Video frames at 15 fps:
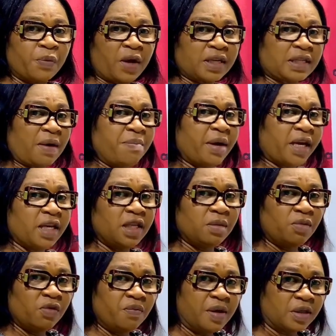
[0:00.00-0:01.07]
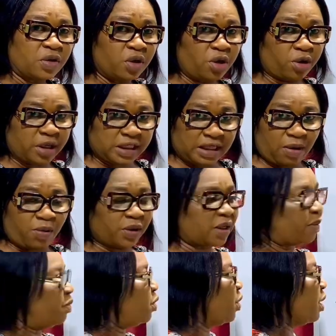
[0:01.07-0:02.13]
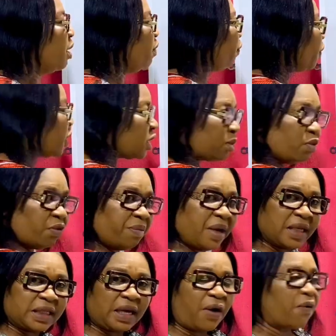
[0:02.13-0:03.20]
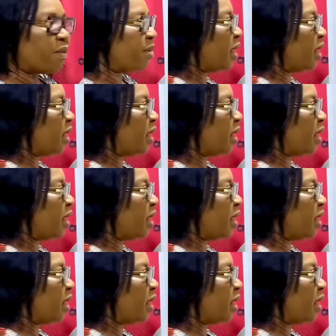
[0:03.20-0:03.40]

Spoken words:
as I'm making the movement, so you understand what I'm doing. The first movement I will